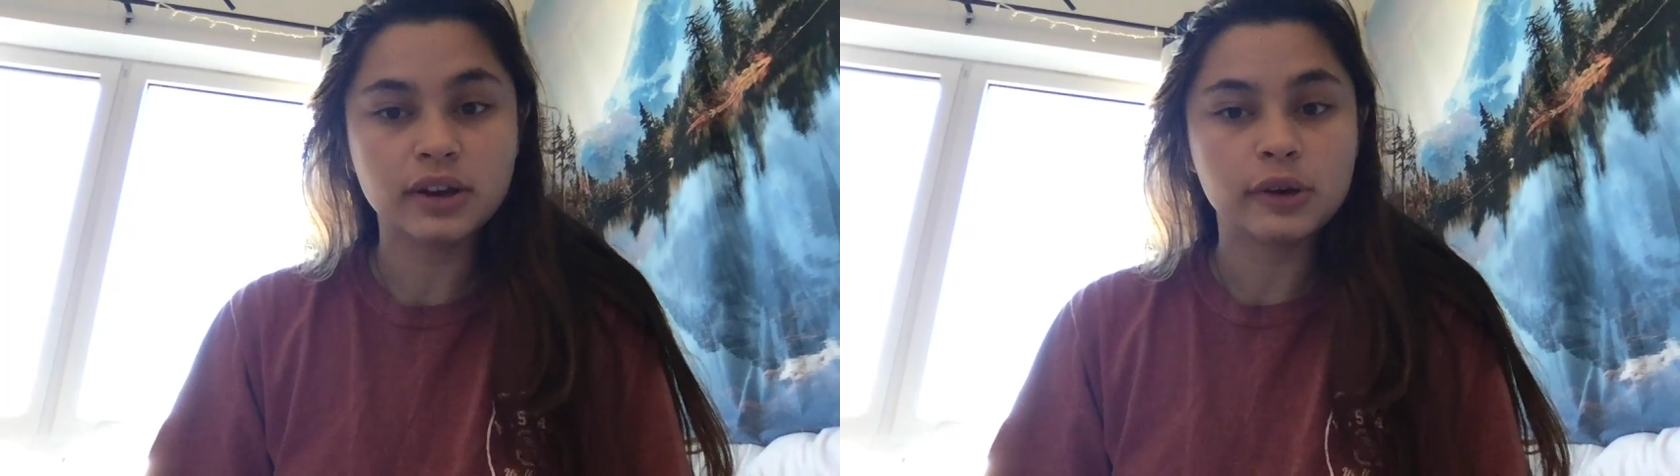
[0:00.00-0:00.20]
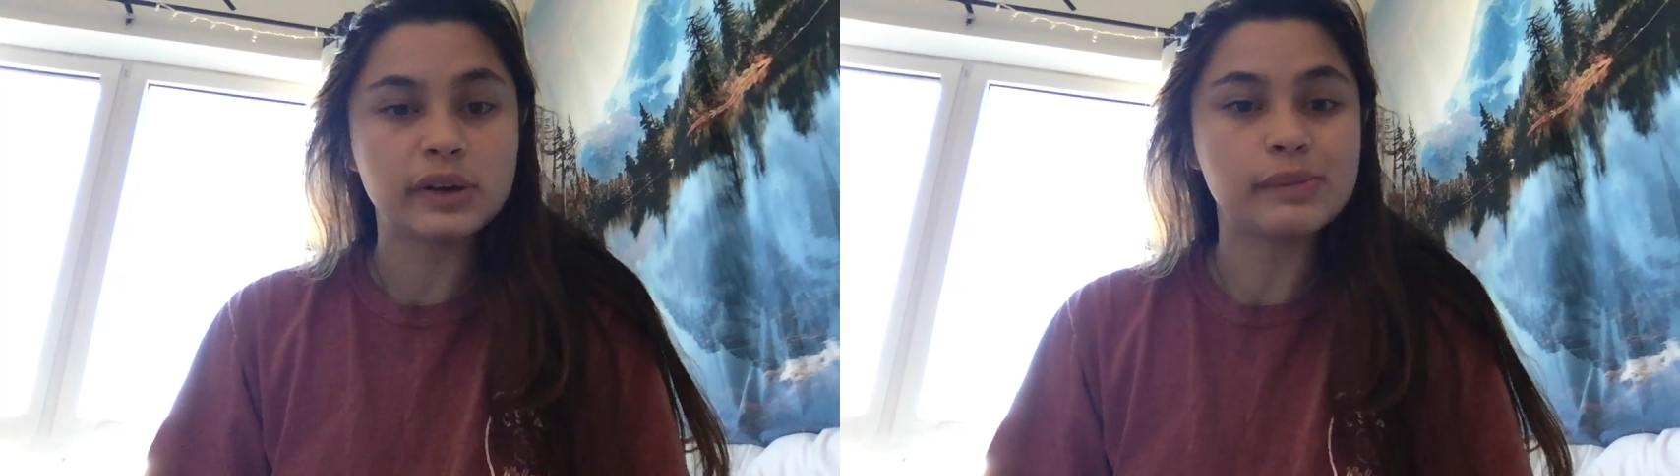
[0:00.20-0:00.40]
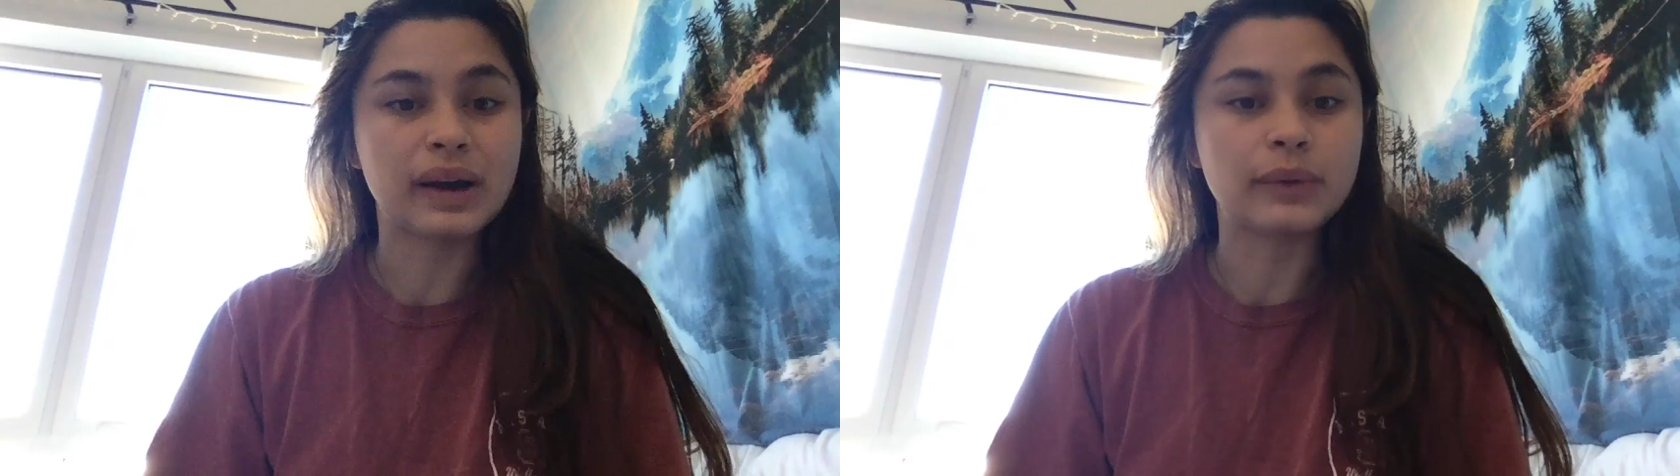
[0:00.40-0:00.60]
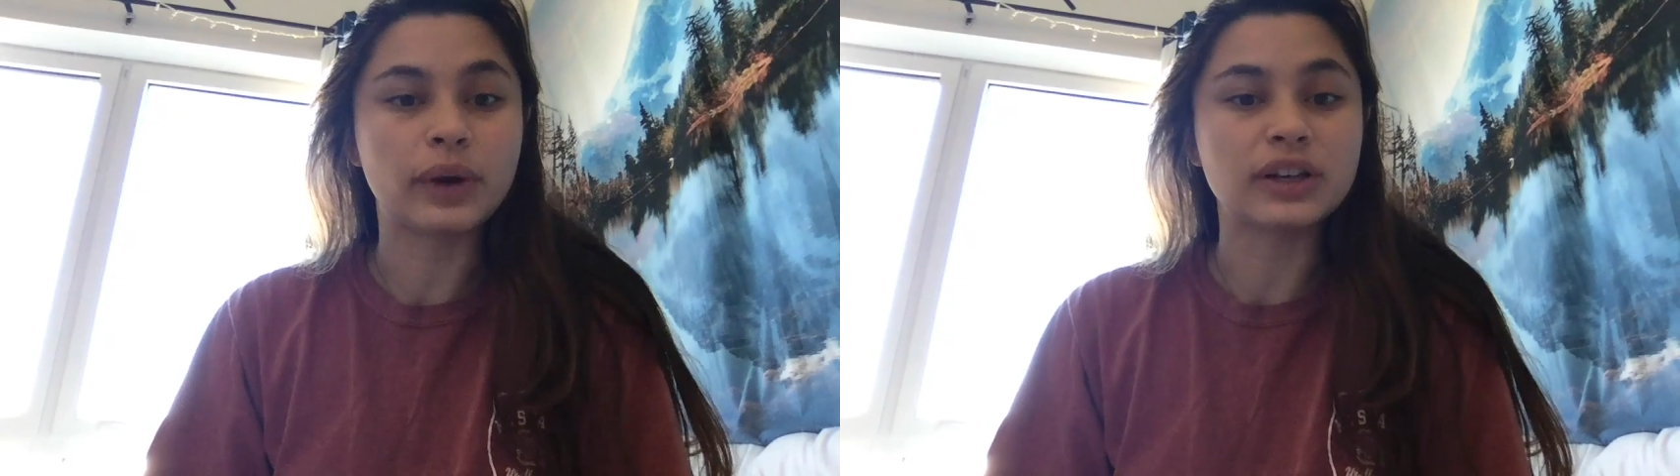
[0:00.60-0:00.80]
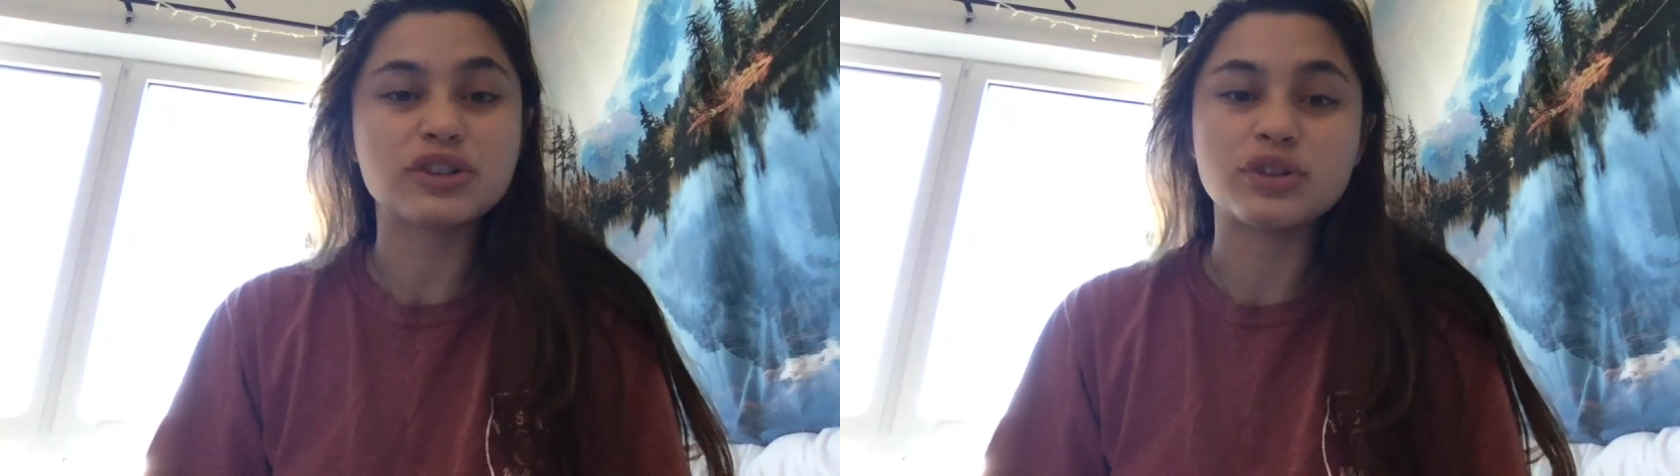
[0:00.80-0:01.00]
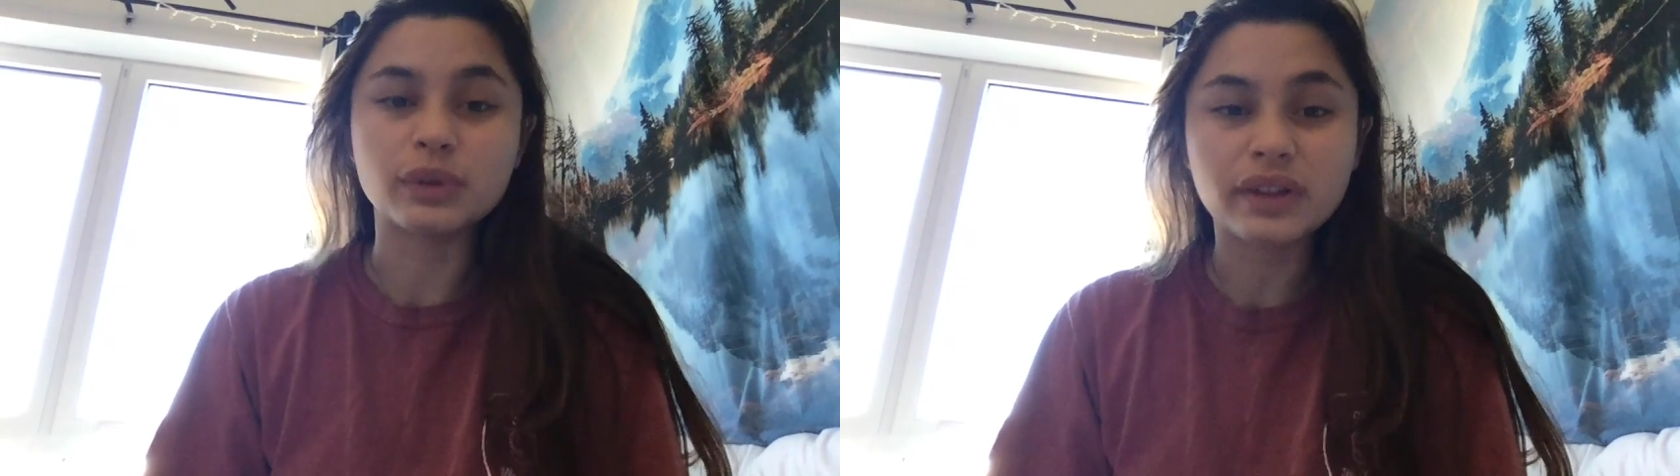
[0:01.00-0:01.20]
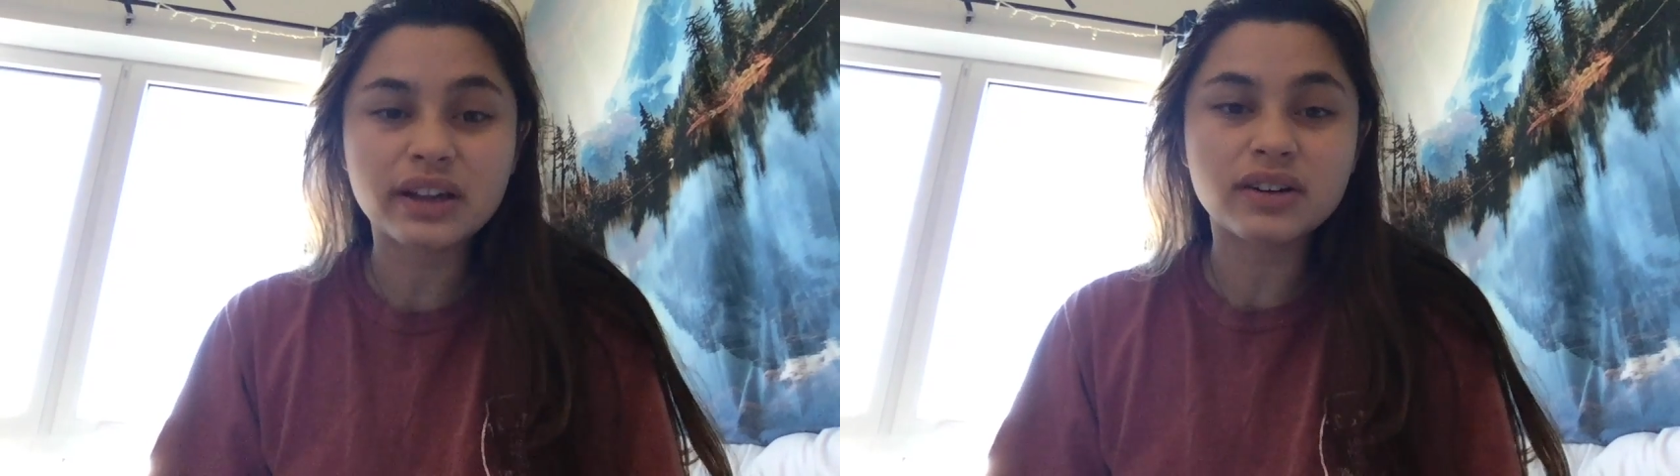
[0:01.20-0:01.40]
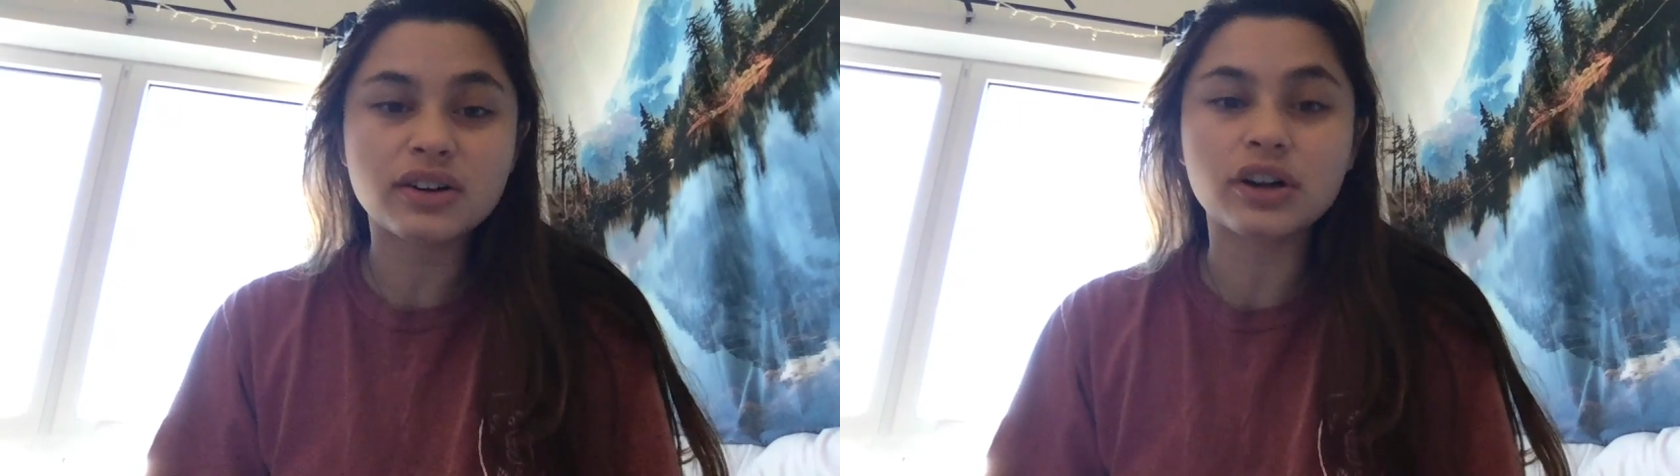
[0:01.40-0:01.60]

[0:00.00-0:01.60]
we might wear too little